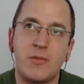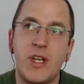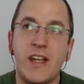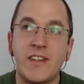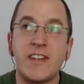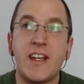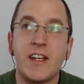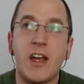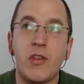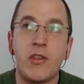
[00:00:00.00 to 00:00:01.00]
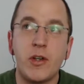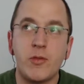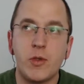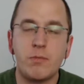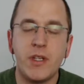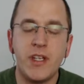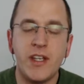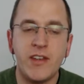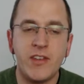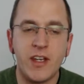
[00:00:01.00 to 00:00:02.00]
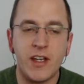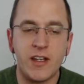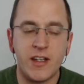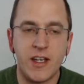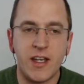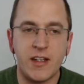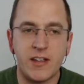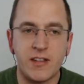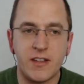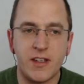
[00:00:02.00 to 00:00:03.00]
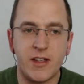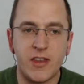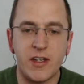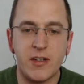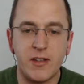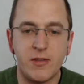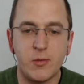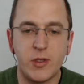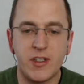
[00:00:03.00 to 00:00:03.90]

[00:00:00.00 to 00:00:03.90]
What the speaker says: as I said, I thought it would be easier and that it wouldn't